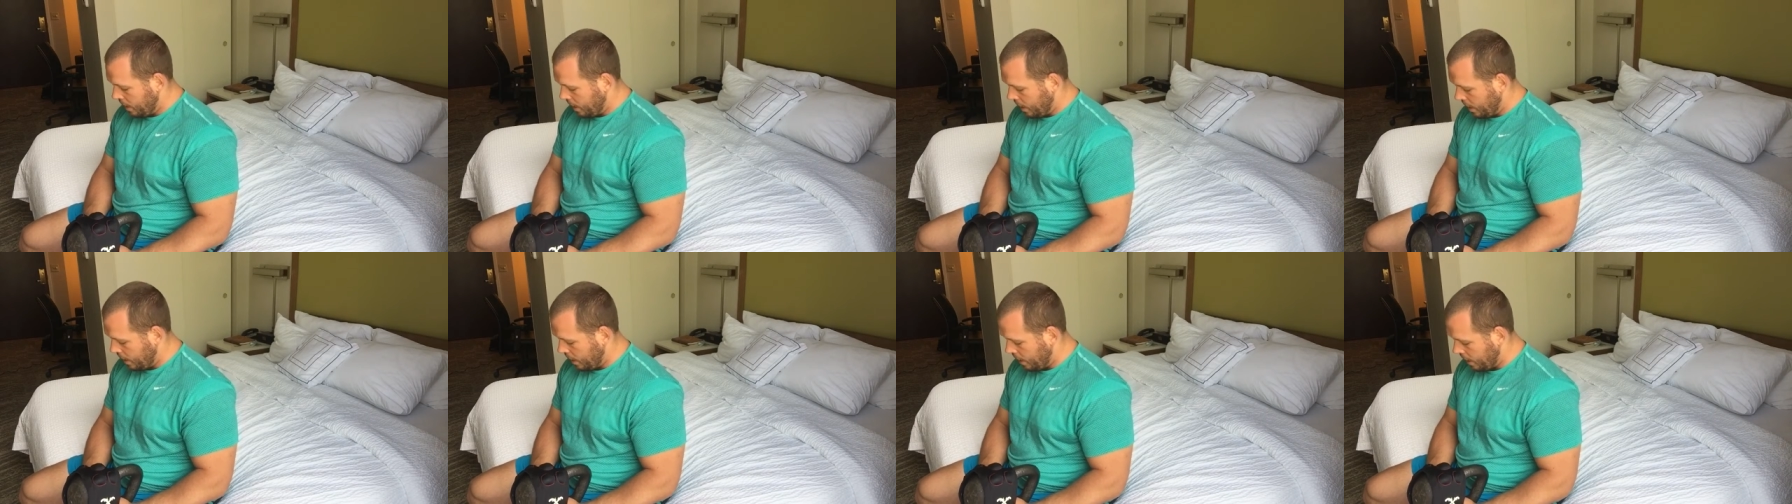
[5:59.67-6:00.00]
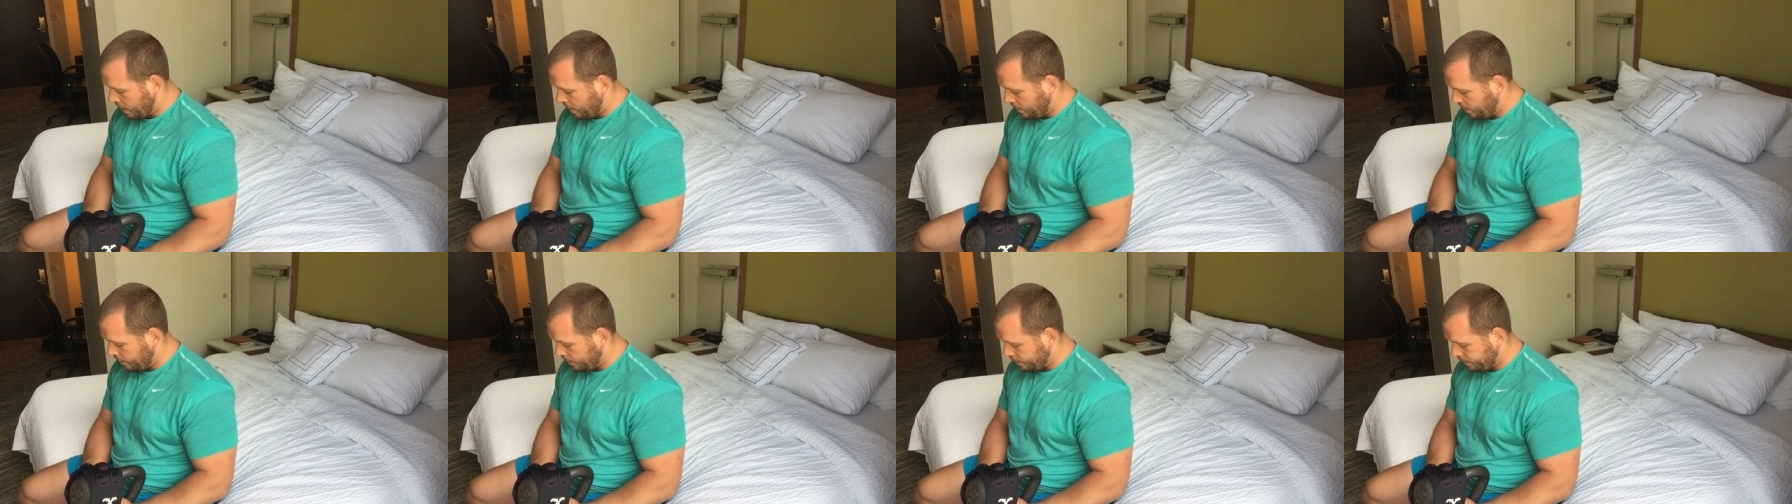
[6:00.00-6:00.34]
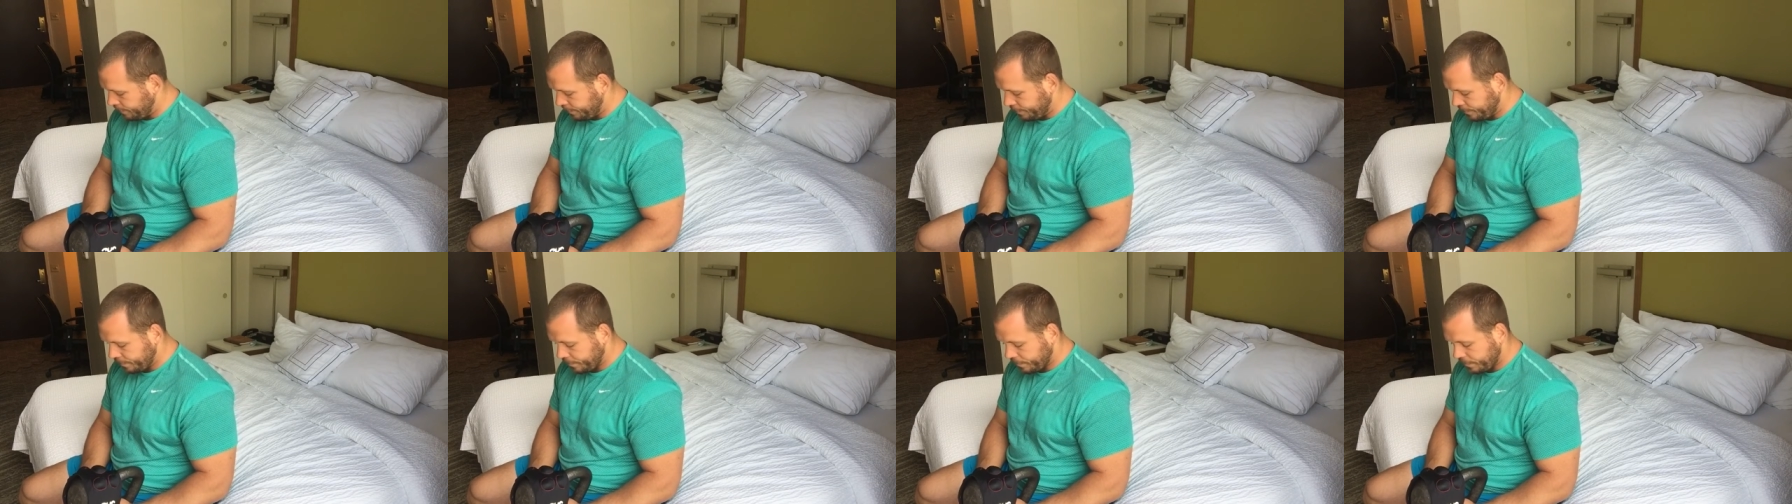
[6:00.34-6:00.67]
um,
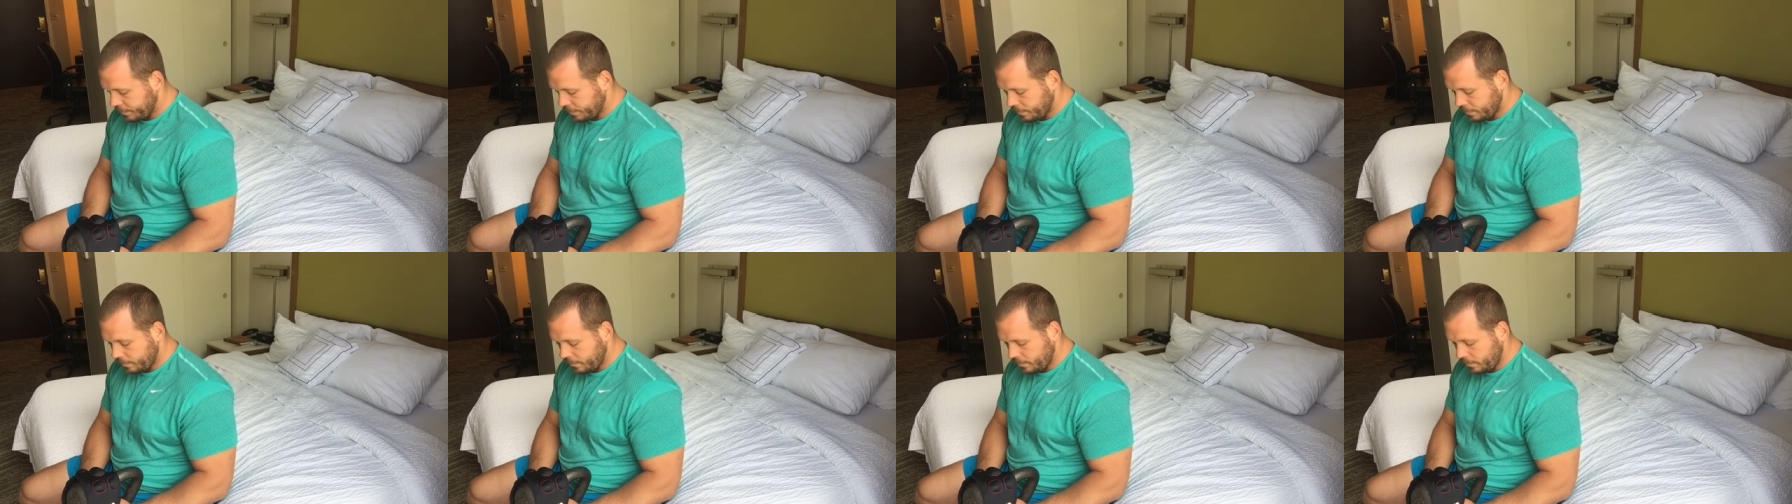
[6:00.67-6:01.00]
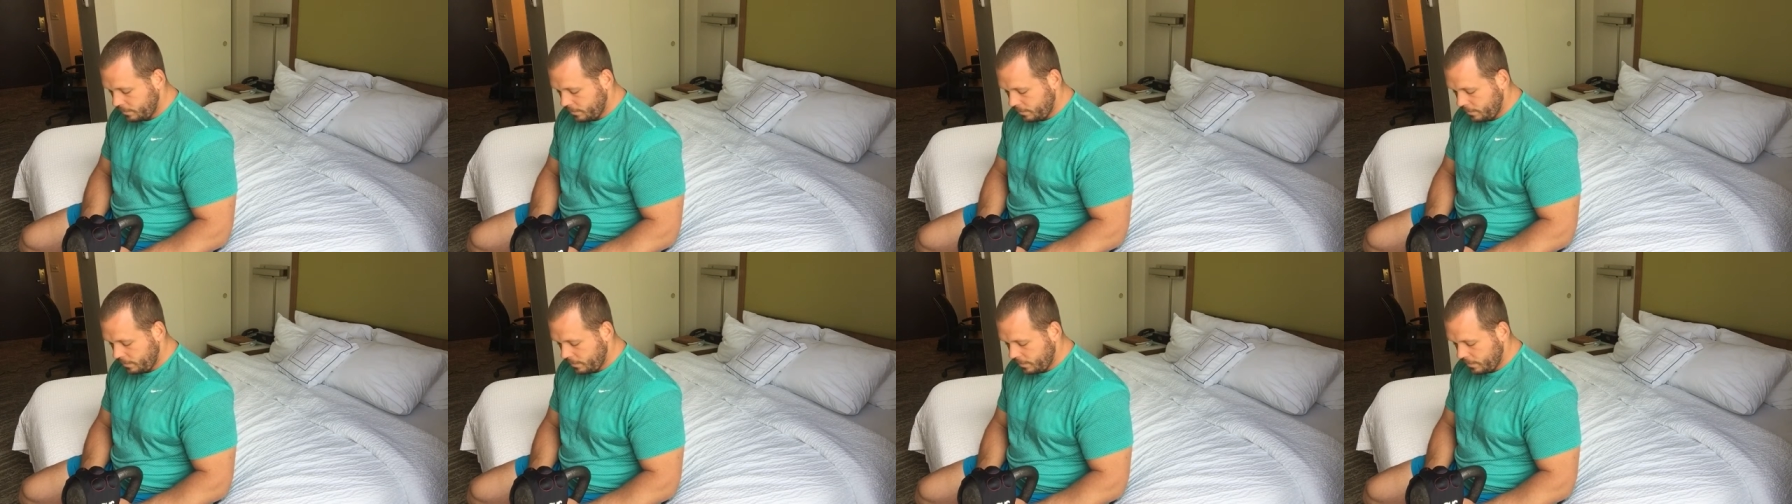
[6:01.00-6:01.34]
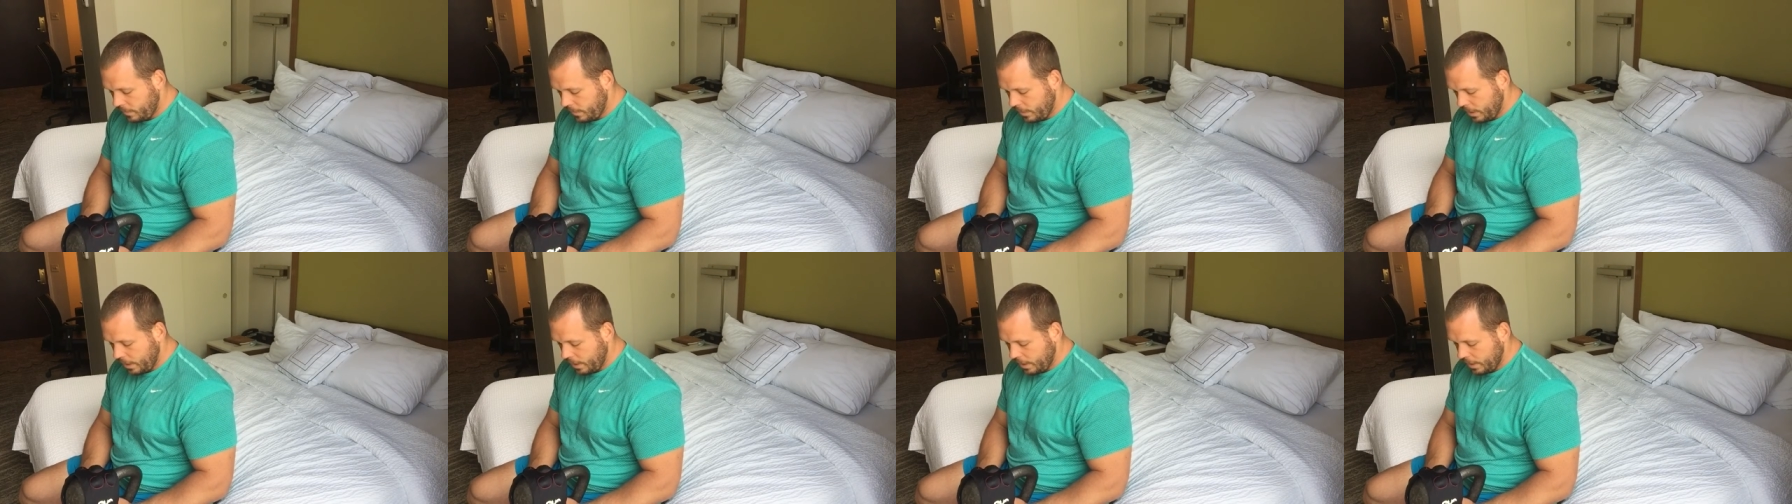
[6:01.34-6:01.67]

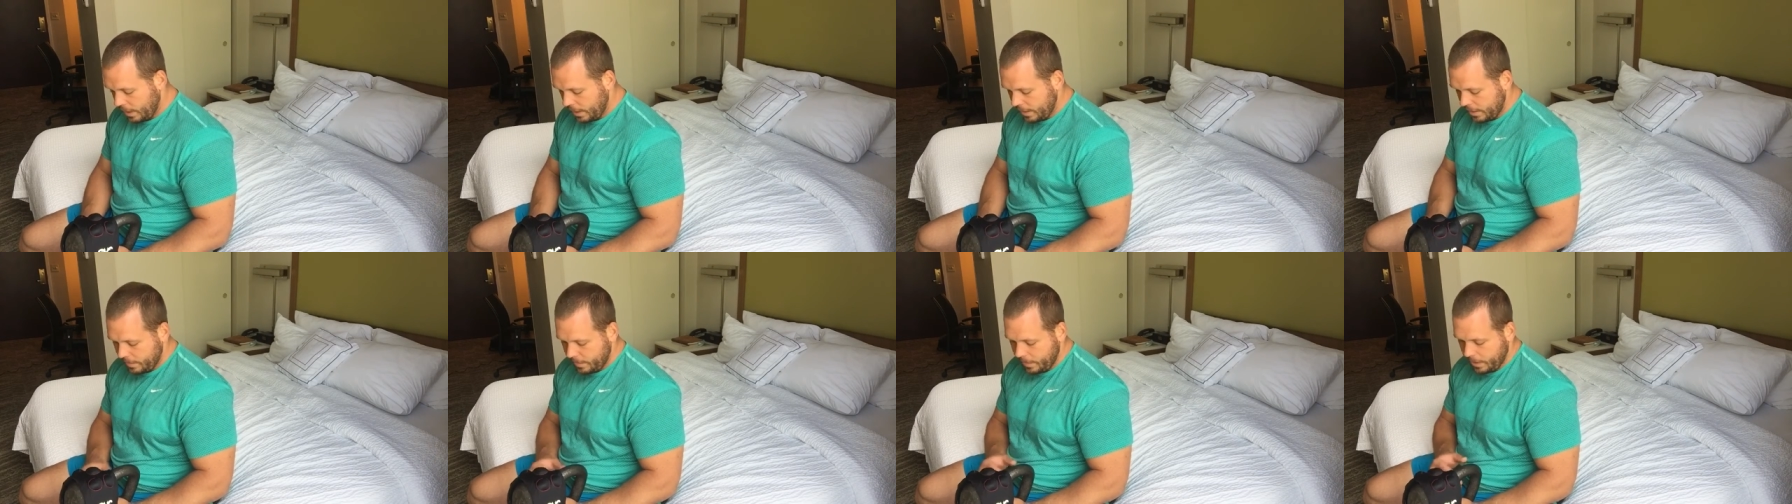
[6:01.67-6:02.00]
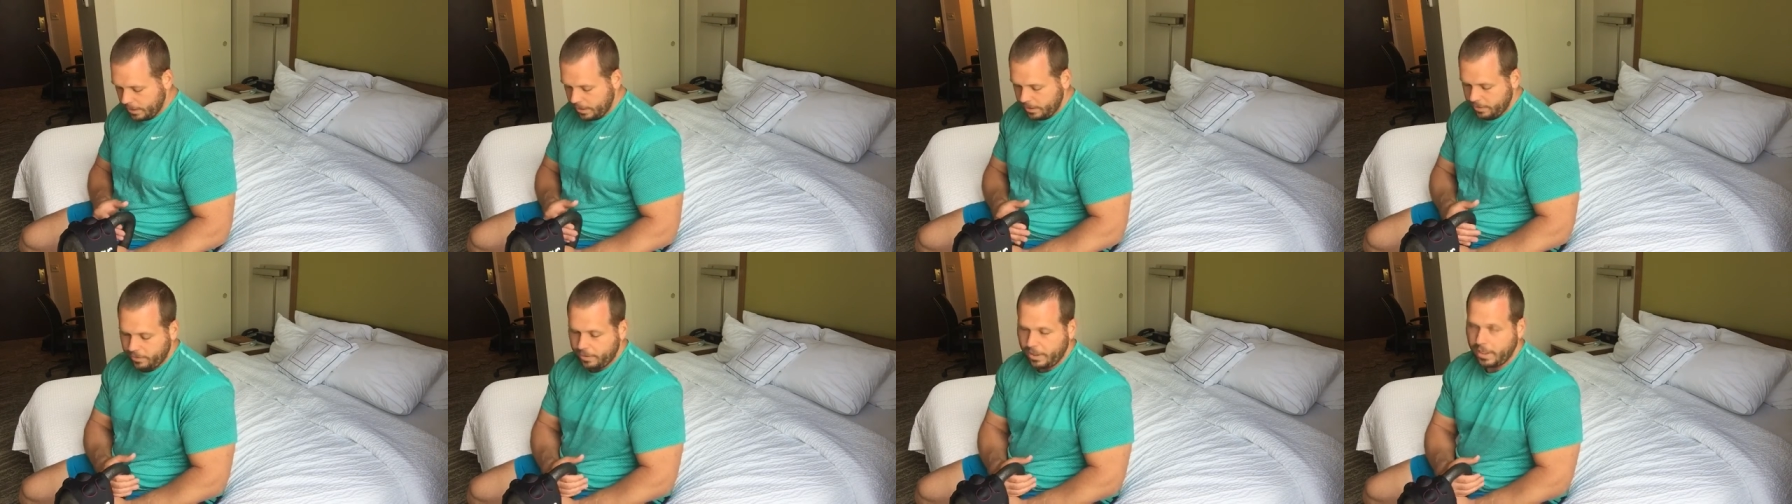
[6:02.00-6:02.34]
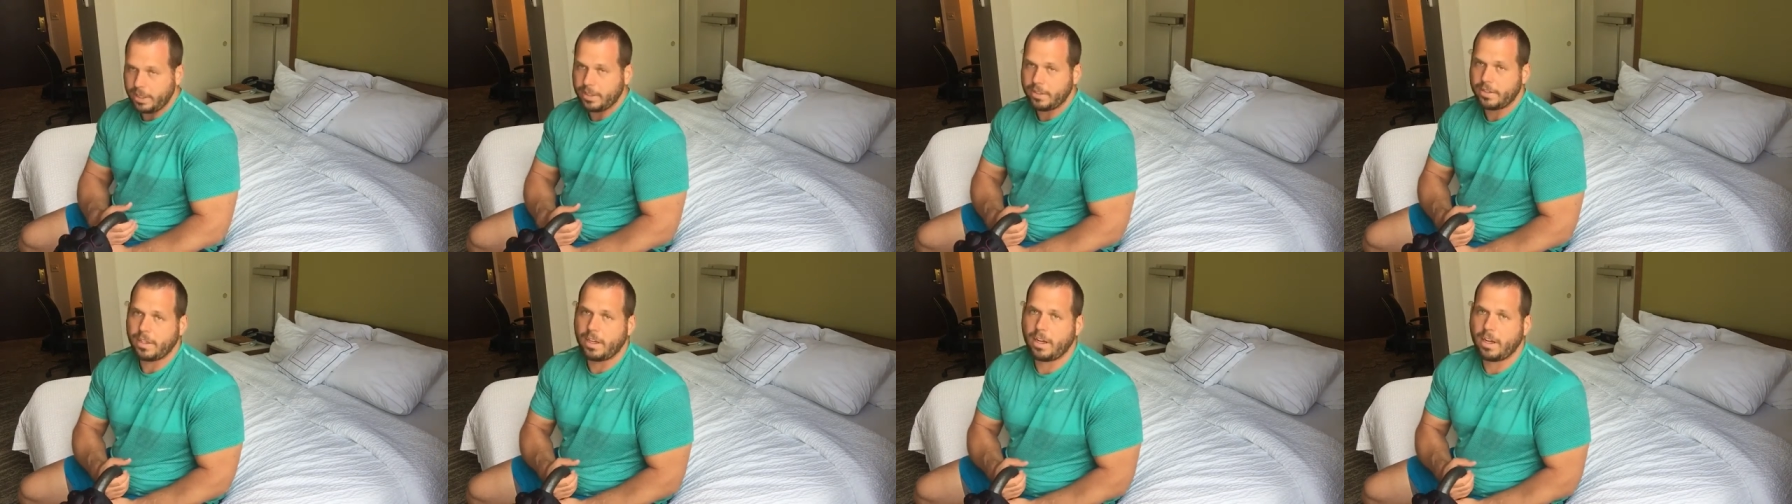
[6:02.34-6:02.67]
that's about the range